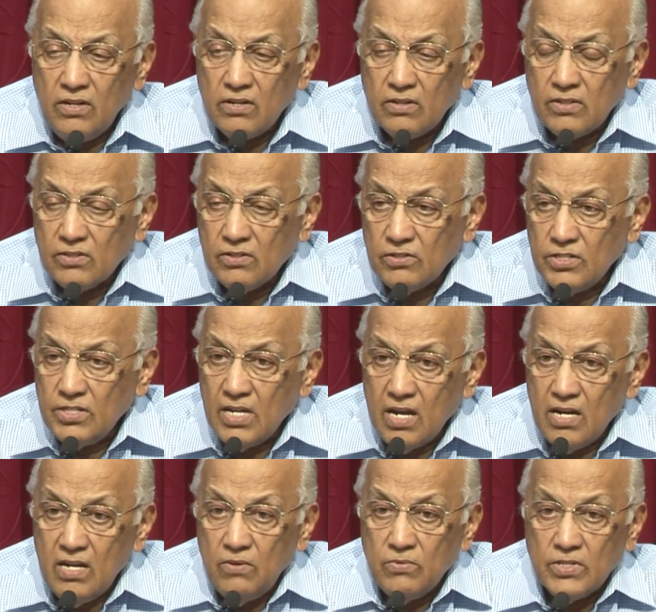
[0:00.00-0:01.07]
years,
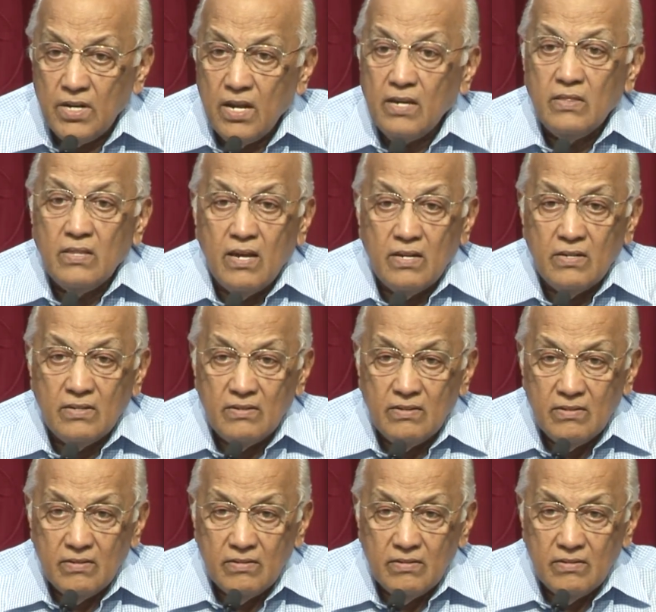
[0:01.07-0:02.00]
Christianity was like that.